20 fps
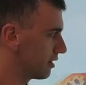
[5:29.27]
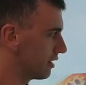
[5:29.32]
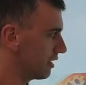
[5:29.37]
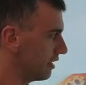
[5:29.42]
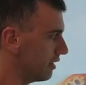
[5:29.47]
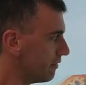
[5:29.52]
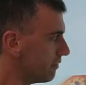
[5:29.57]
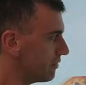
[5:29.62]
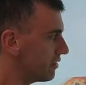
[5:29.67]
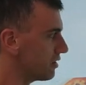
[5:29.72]

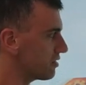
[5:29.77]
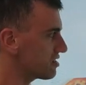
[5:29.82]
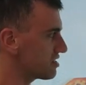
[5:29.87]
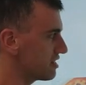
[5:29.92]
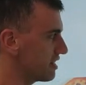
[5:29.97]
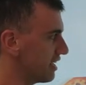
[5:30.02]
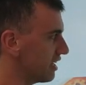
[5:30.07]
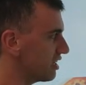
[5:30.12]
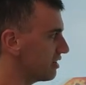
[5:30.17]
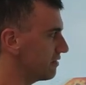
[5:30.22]
if there's
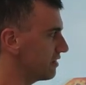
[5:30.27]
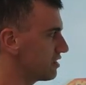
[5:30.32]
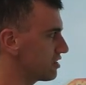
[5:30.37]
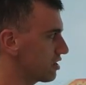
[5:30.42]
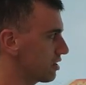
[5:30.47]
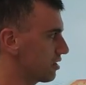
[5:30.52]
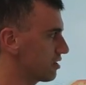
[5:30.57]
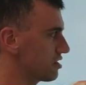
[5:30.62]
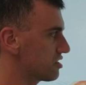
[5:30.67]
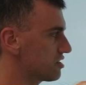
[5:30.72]
negatively
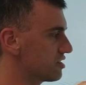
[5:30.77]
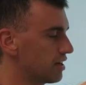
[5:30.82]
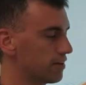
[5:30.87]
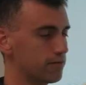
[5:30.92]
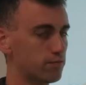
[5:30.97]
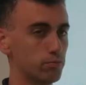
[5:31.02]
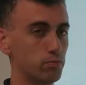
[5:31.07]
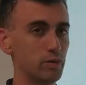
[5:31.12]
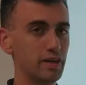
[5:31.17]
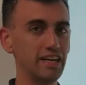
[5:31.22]
charged stuff,
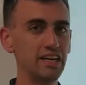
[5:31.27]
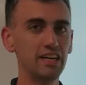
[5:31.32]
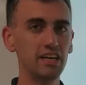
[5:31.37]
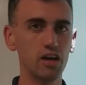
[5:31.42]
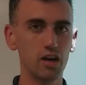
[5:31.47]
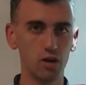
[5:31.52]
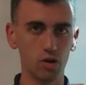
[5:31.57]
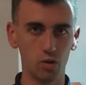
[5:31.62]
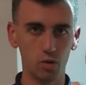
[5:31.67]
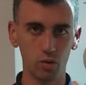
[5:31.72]
we
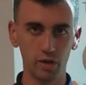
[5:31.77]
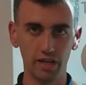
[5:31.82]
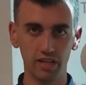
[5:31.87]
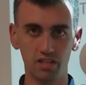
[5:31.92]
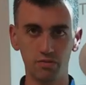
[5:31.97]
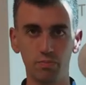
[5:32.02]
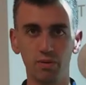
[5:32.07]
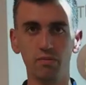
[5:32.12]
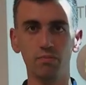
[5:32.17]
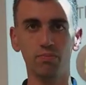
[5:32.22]
know,
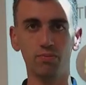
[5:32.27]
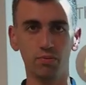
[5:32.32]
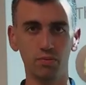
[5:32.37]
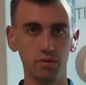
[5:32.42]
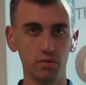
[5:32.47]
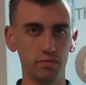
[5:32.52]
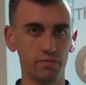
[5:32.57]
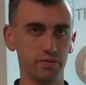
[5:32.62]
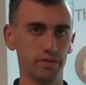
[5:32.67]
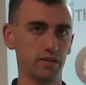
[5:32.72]
it's been
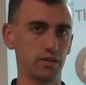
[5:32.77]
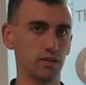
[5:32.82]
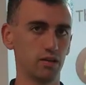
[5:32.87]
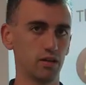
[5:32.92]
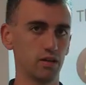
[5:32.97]
proven,